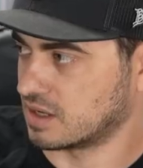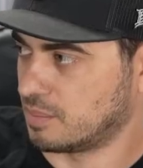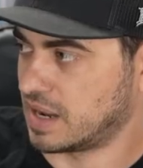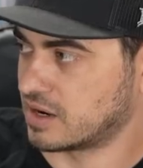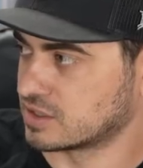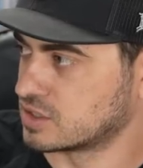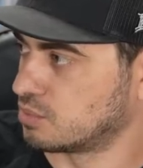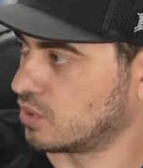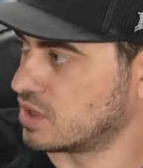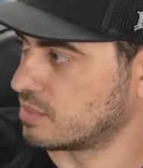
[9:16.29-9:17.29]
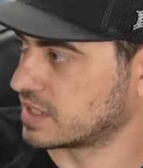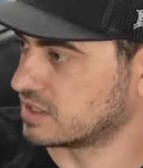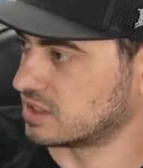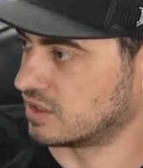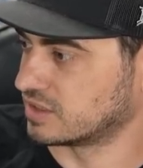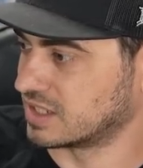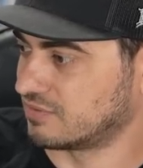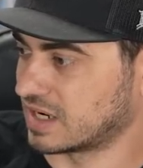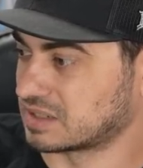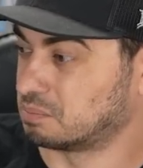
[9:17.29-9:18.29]
about a 2.0 because of all the
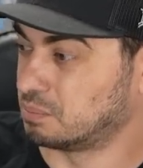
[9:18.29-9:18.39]
defects,